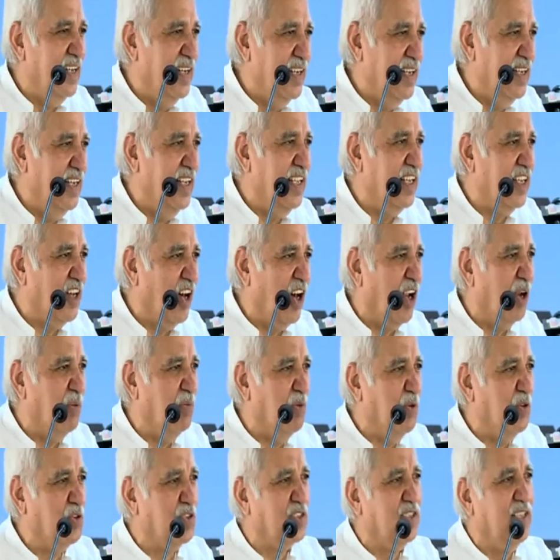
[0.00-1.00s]
Lee
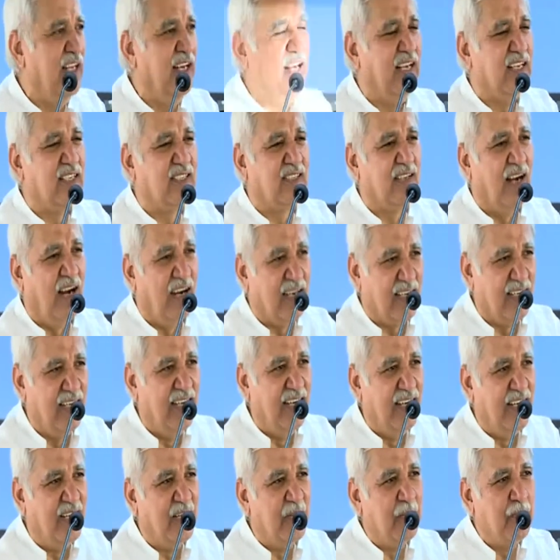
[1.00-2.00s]
Carbus, they
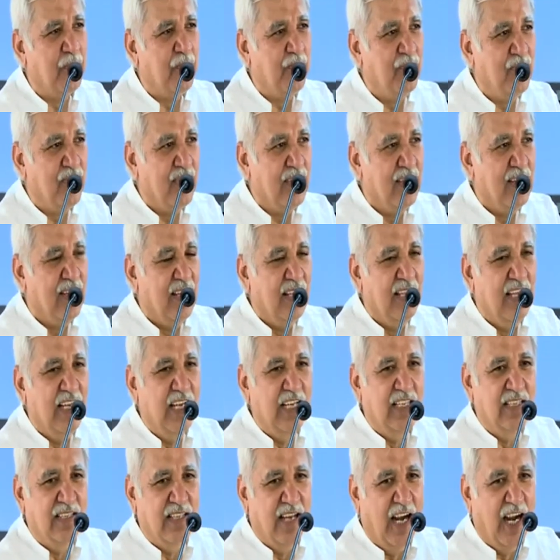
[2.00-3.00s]
started.
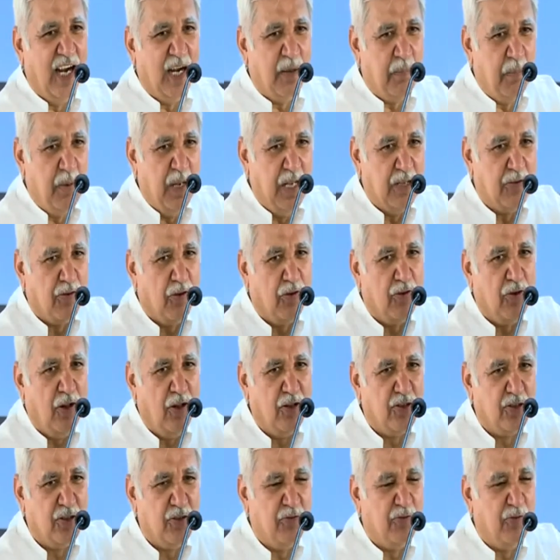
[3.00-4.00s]
That place was
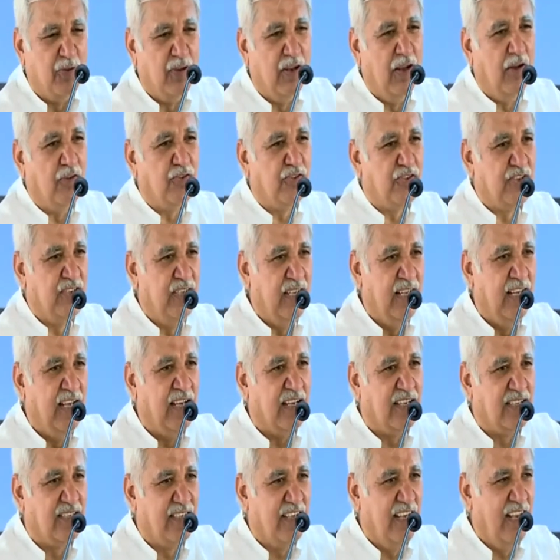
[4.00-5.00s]
also full of
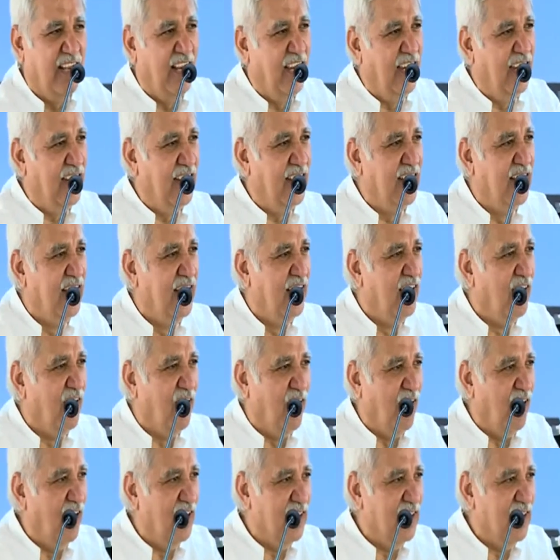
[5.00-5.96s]
snakes and all